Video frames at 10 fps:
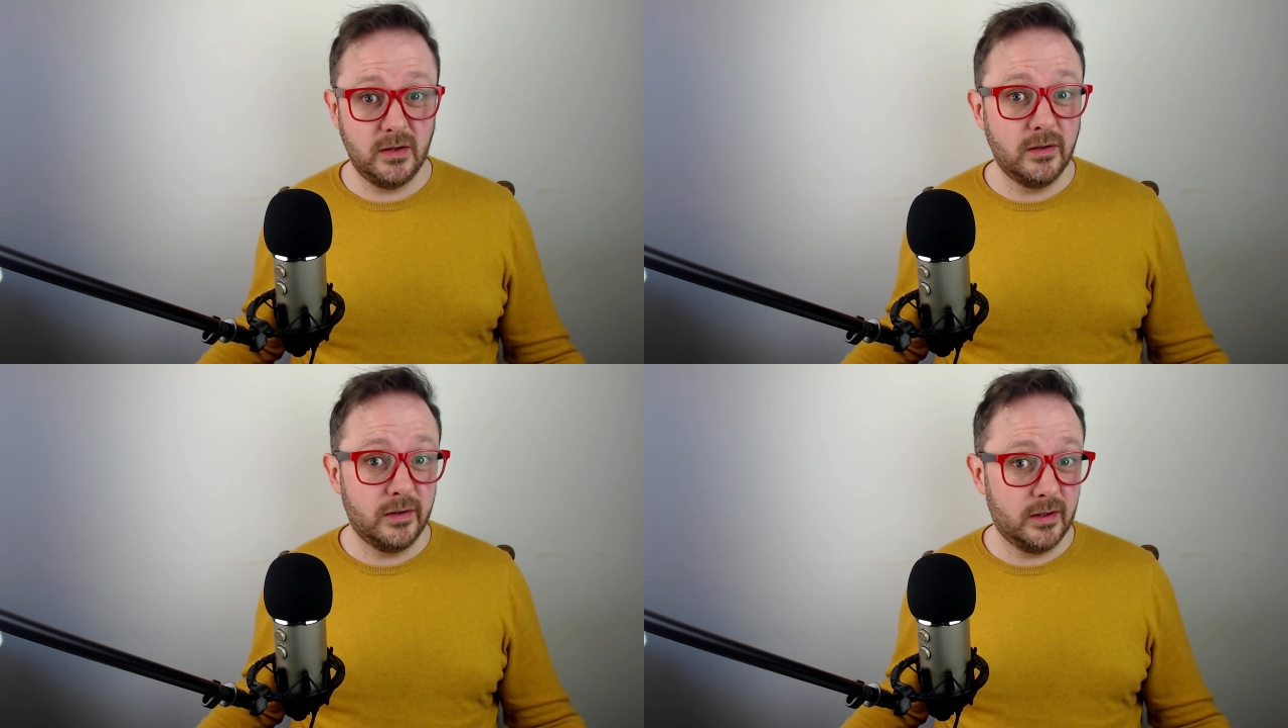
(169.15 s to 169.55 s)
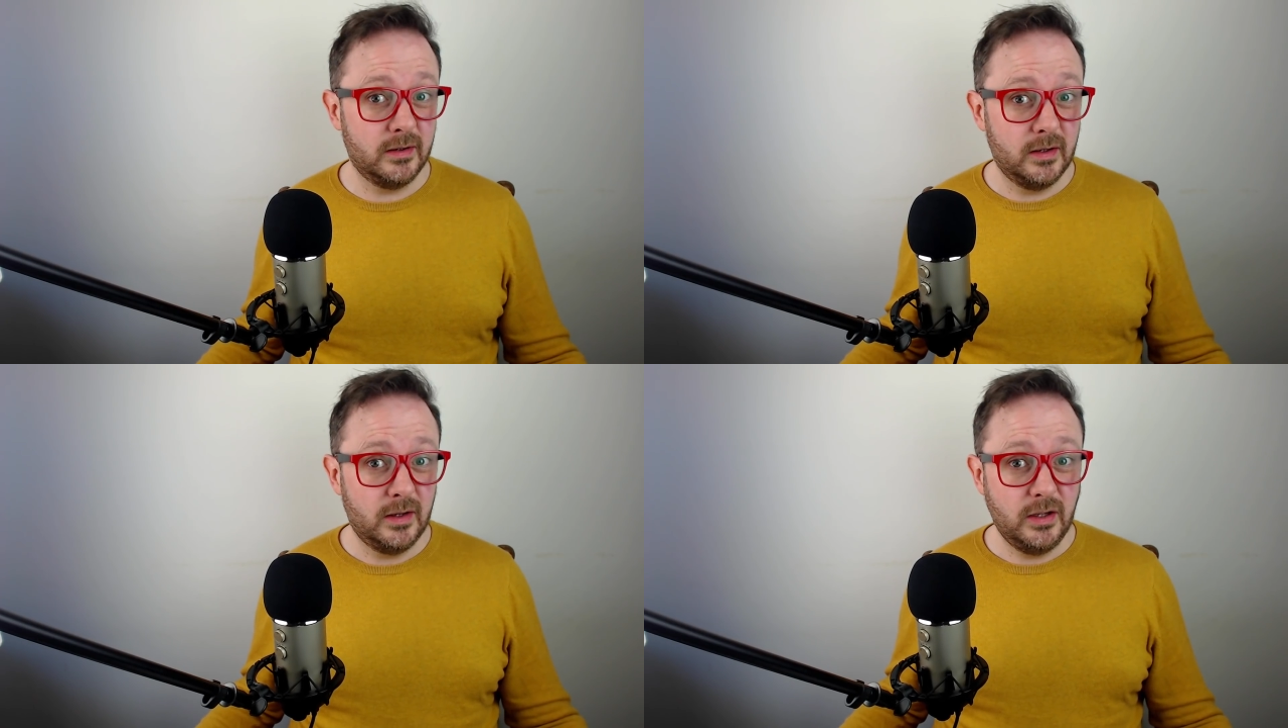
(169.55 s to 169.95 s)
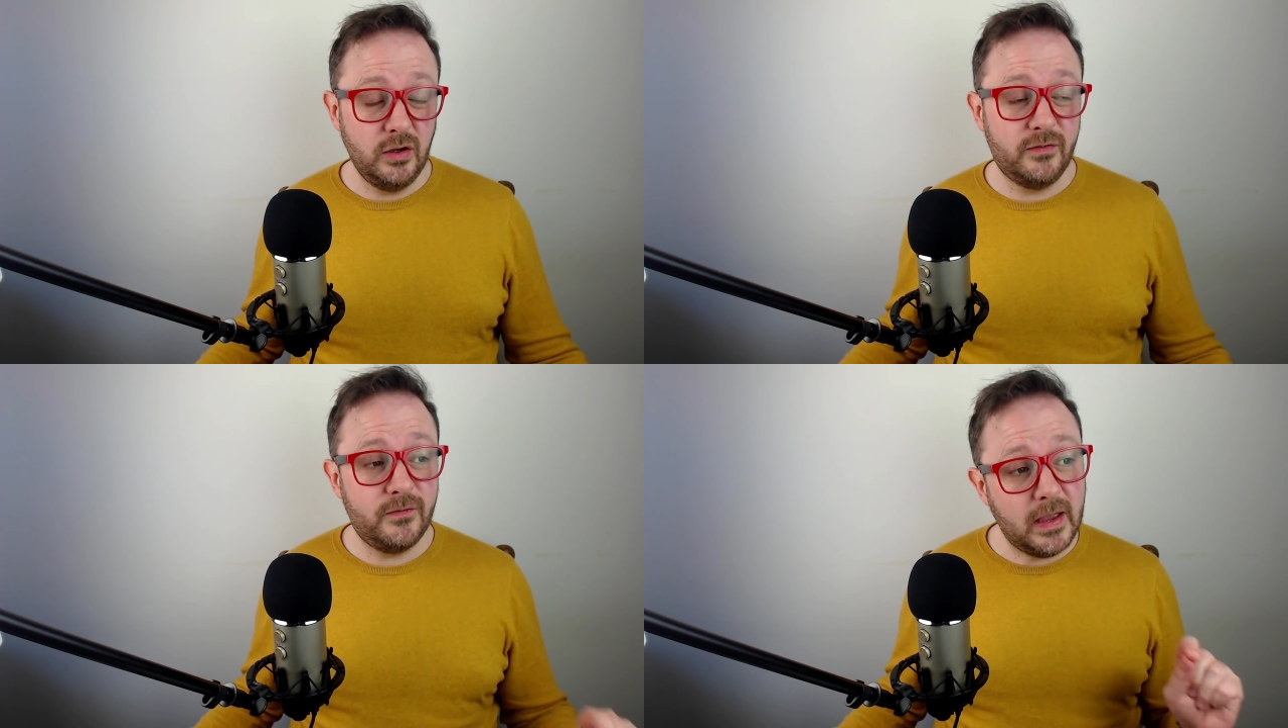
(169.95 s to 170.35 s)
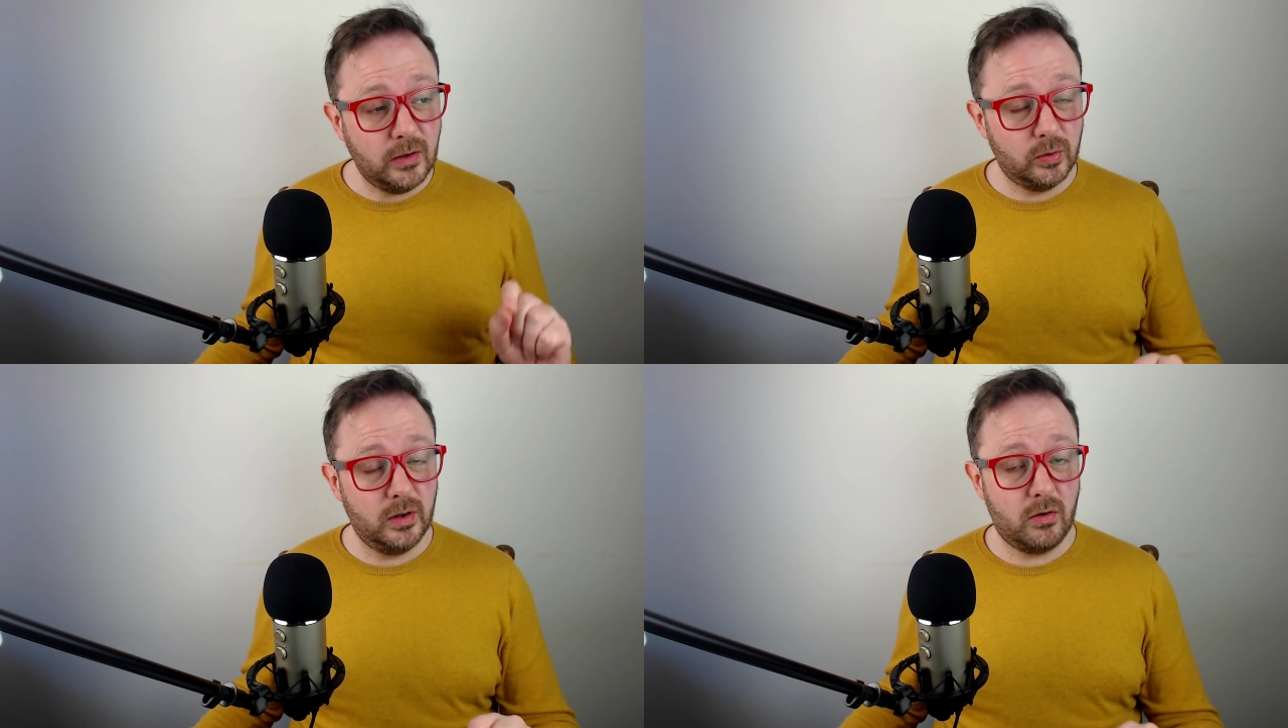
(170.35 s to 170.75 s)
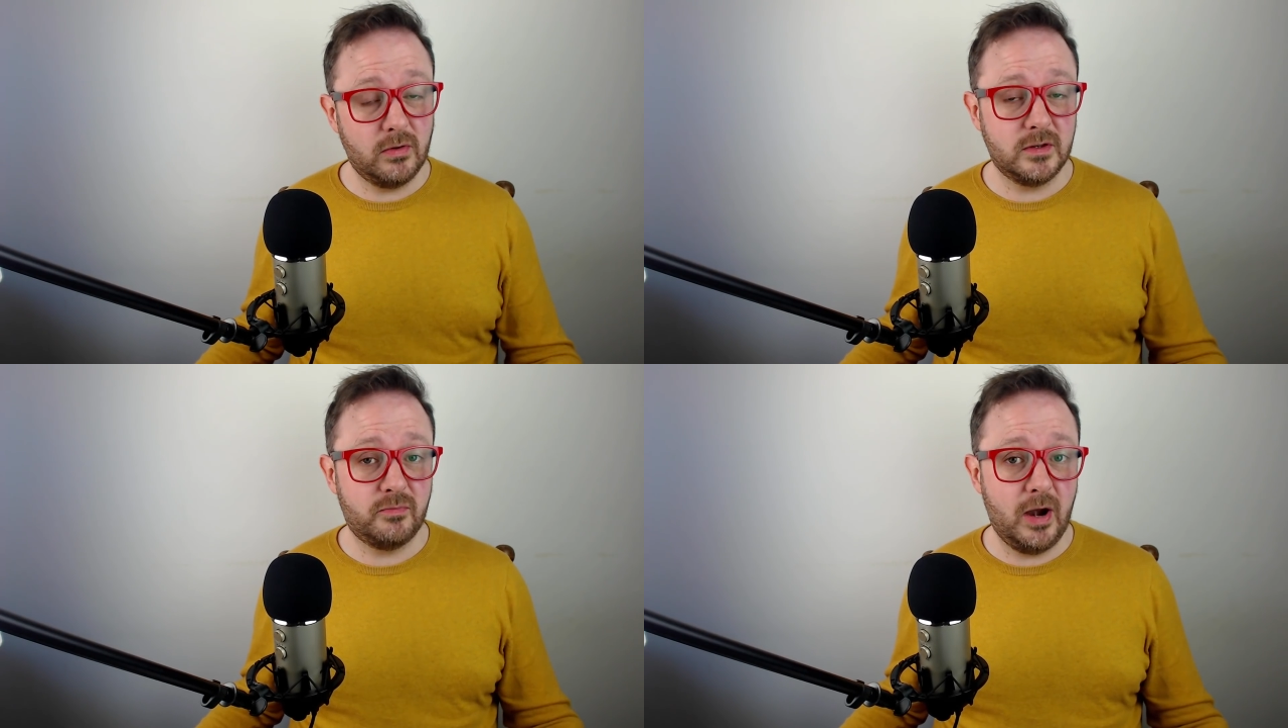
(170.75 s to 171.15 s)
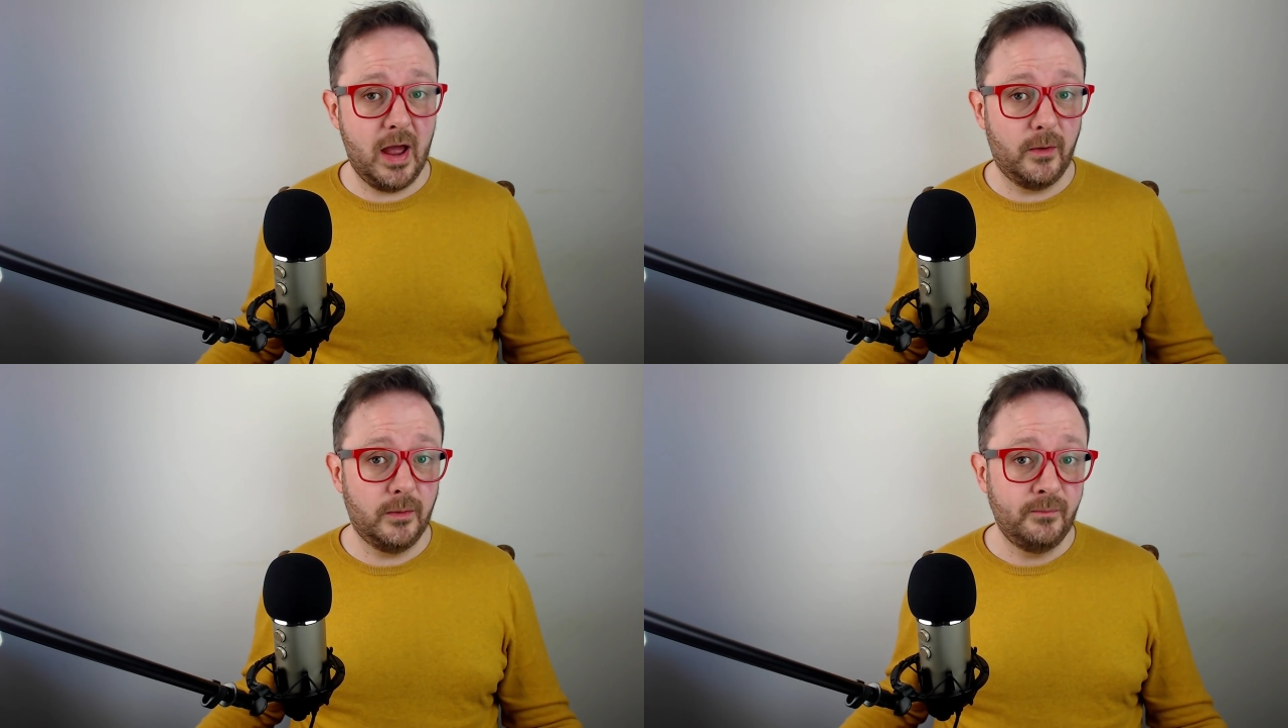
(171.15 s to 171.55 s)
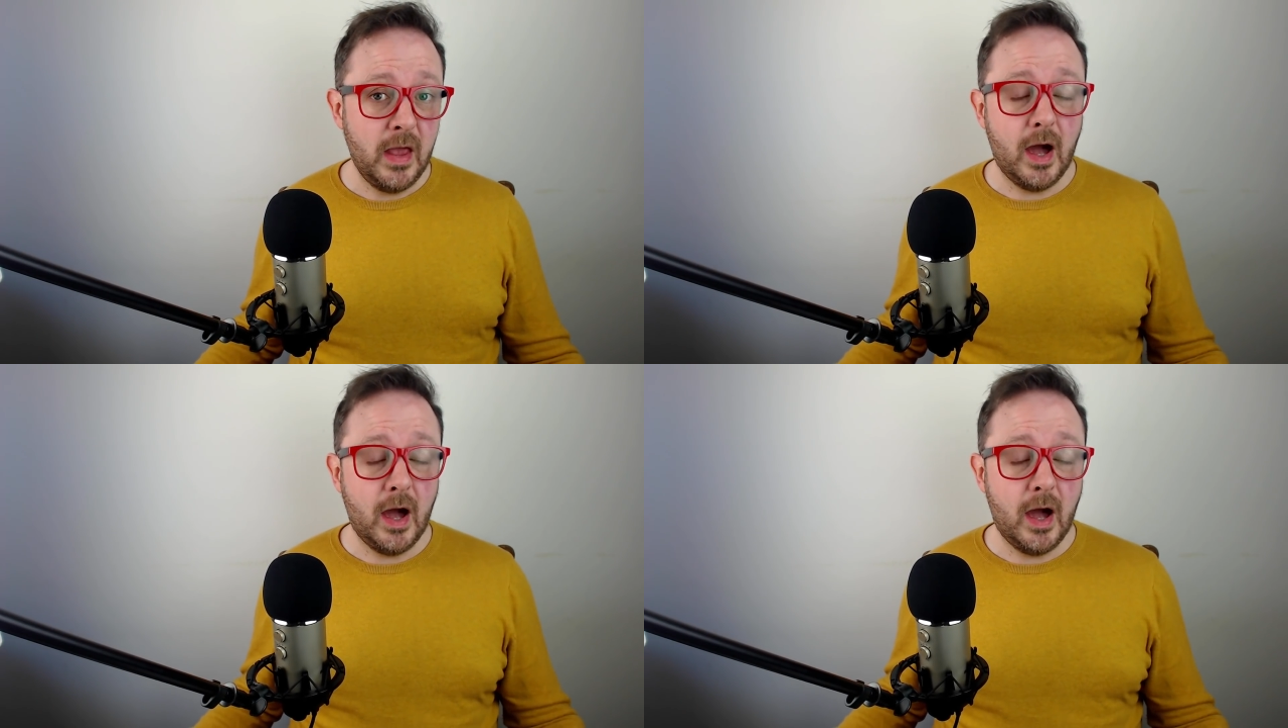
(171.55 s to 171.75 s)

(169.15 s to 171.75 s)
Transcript: under you failed Laurence Brown.